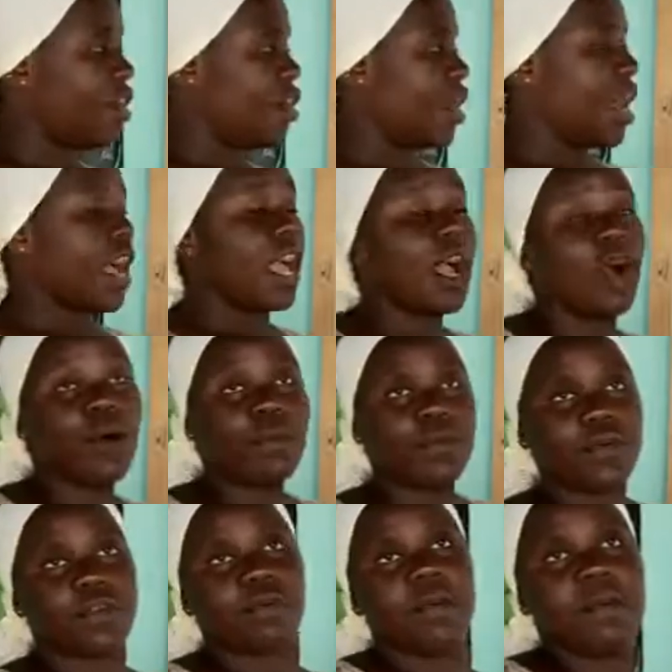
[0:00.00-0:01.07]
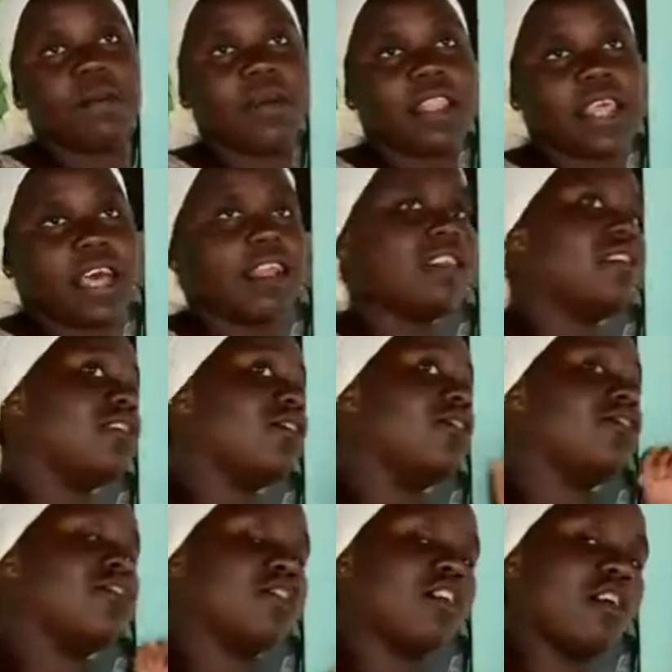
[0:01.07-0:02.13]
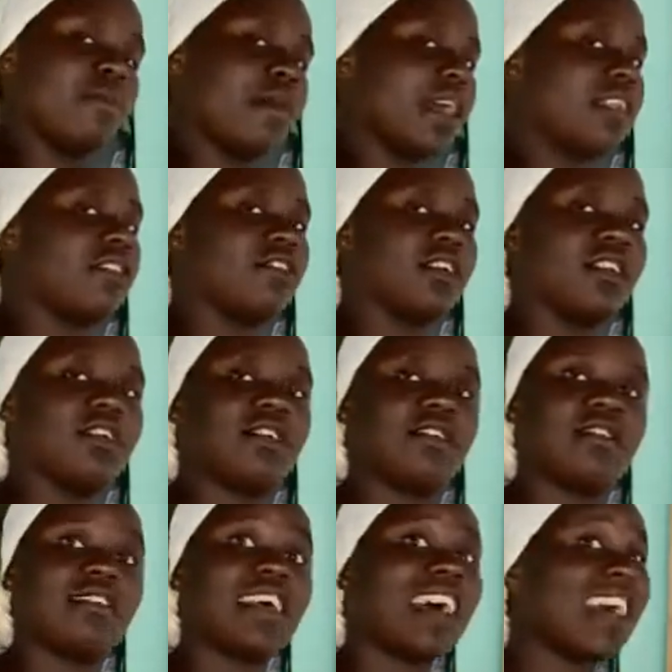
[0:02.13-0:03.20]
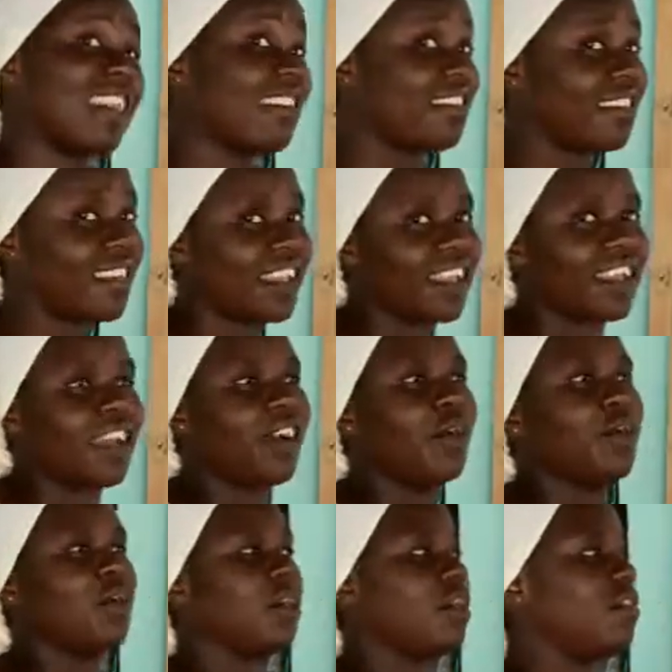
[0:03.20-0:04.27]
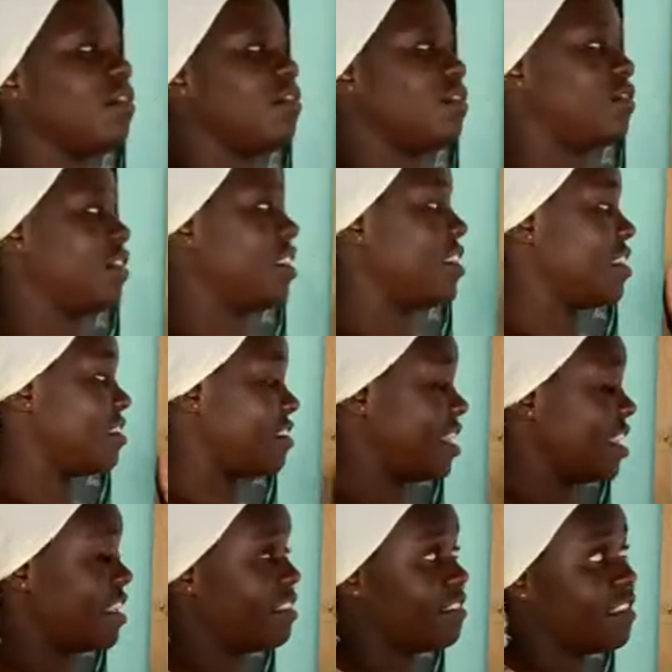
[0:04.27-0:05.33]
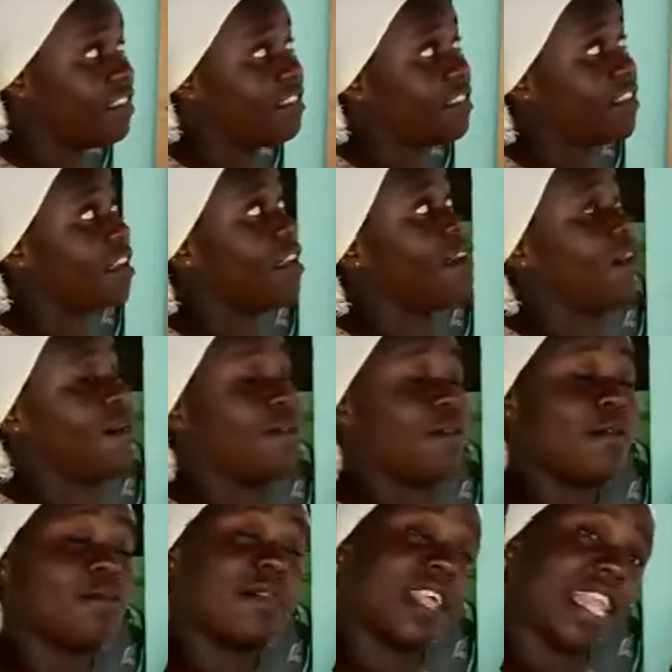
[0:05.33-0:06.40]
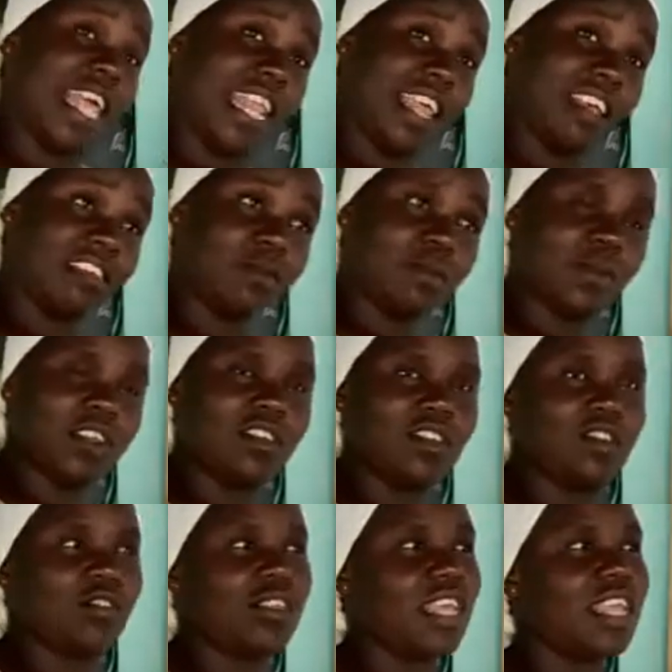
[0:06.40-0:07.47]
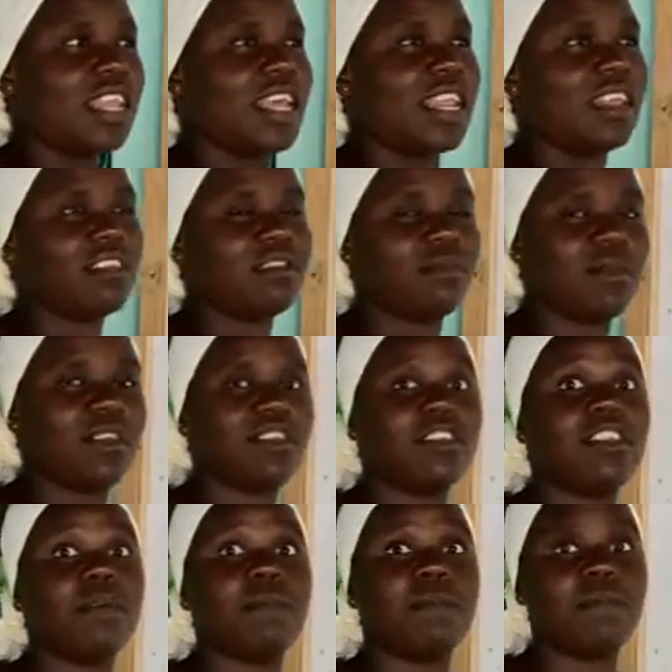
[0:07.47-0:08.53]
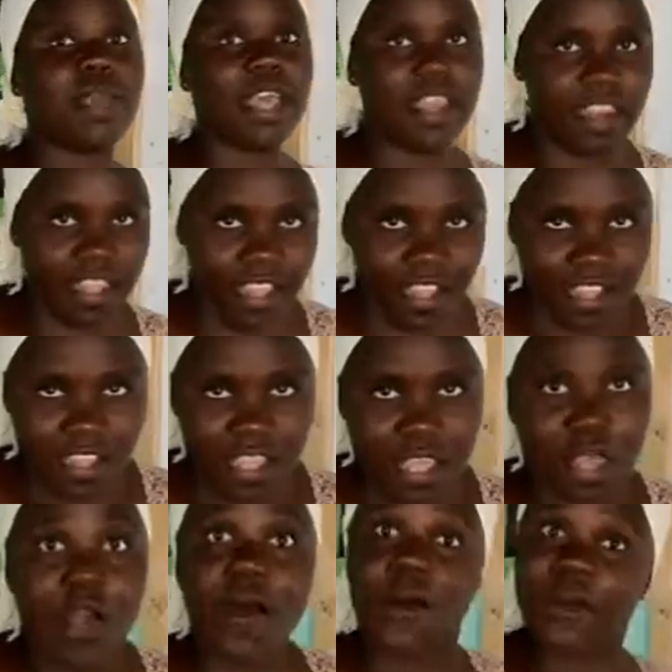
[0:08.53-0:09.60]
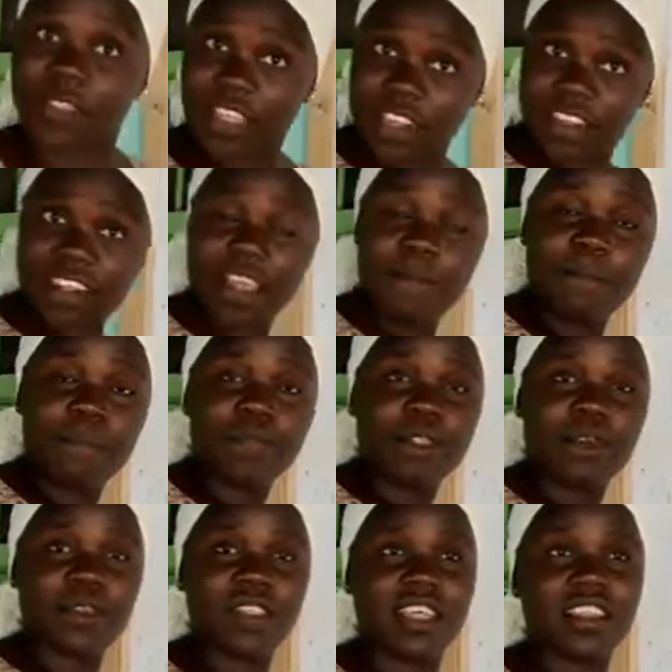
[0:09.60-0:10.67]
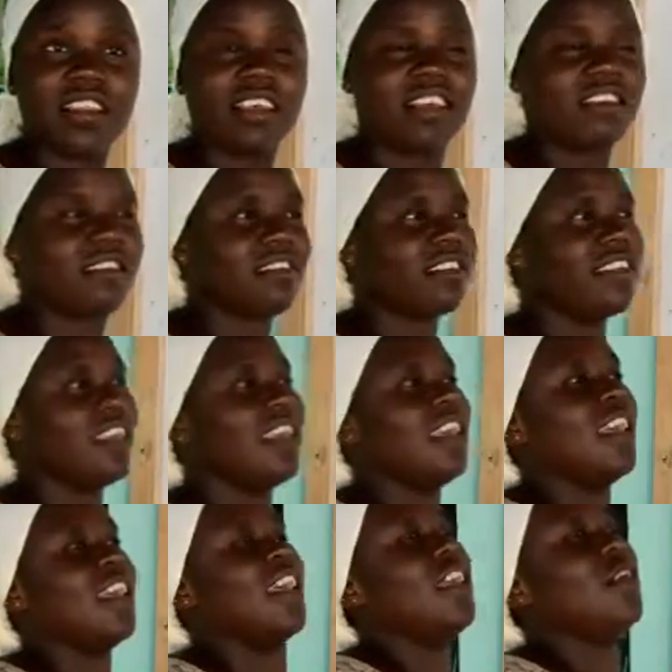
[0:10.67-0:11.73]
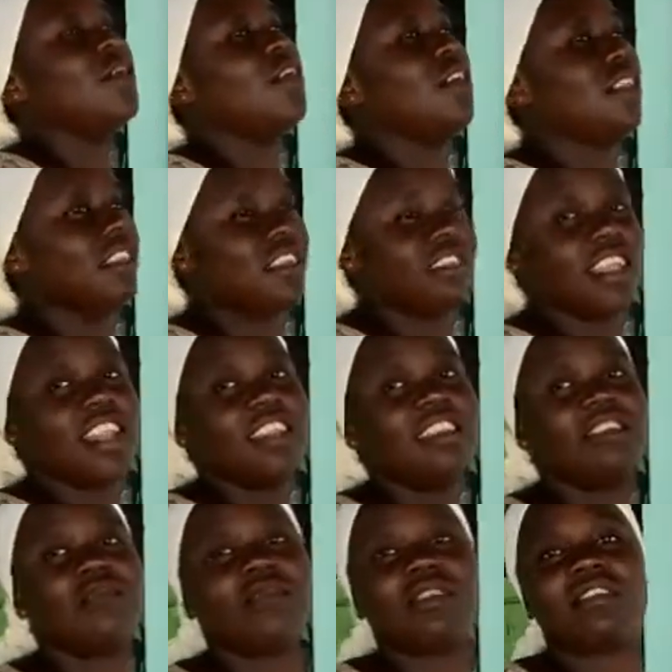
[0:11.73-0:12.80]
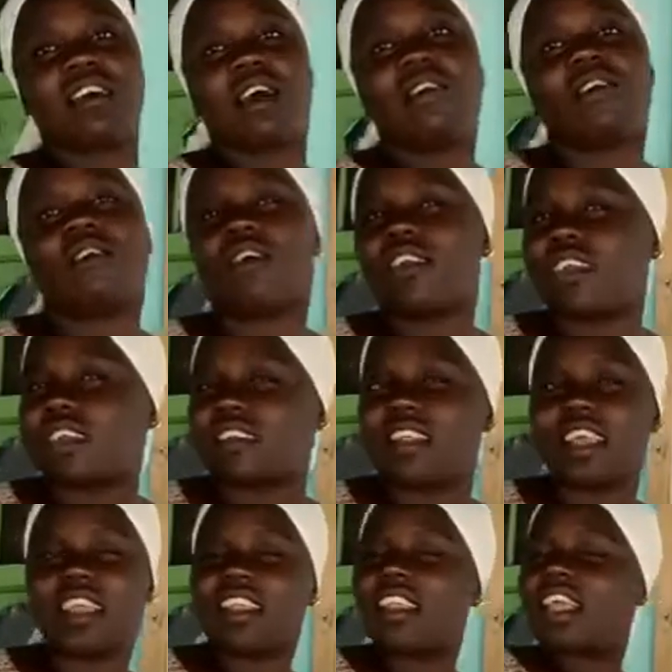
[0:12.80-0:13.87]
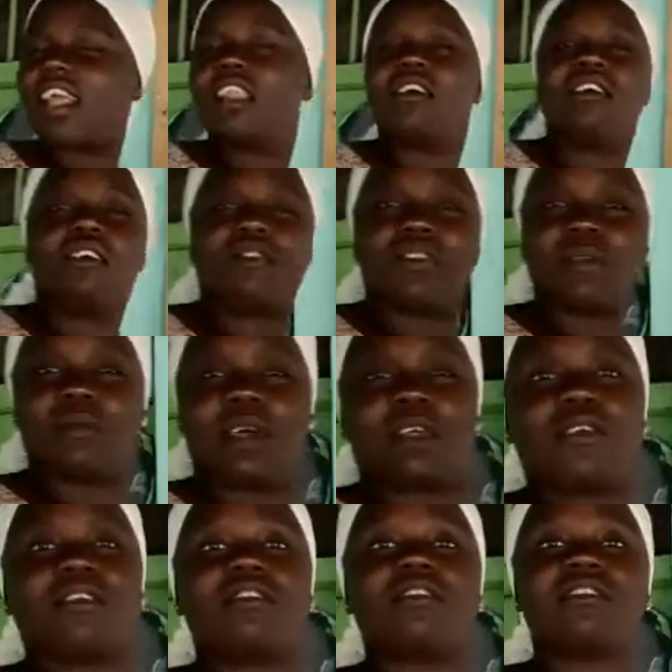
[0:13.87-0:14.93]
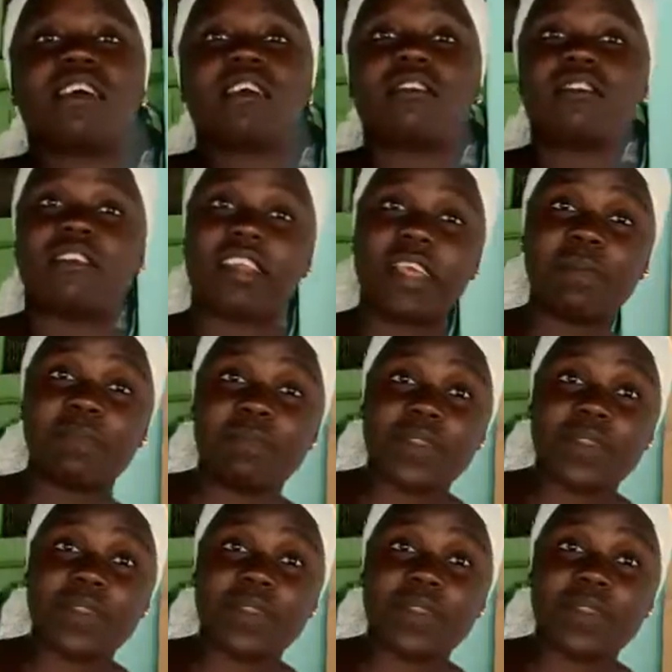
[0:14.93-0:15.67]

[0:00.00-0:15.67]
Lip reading: I hope you remember that. You should go back to your notes and check how you are going to change the sentences from the direct speech to the indirect speech depending on the tense. You know, these sentences will sound correct, like nearly all of them are going to sound correct.